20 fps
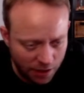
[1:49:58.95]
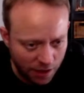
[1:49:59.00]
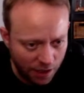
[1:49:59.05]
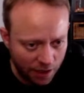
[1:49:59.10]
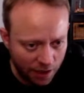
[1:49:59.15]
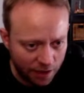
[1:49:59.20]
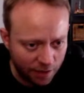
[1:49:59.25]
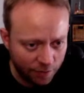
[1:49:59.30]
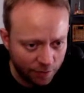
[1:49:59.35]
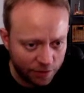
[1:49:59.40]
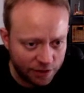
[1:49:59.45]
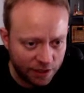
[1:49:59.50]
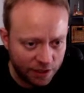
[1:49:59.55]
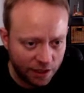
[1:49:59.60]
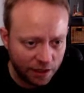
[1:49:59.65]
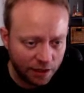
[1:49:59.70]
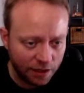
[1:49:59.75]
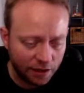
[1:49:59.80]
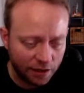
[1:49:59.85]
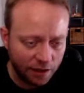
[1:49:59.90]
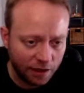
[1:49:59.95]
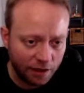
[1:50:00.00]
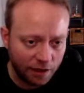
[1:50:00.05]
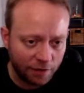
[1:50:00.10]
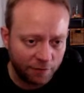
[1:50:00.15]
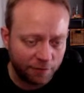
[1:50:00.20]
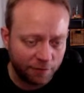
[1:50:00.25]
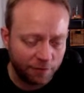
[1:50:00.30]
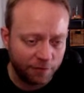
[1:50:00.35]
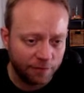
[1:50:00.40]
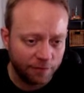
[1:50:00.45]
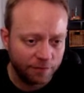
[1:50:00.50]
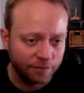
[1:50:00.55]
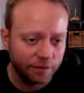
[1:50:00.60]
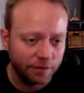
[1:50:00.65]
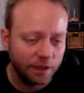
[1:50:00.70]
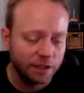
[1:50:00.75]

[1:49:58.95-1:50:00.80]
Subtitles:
And then we're saying if it's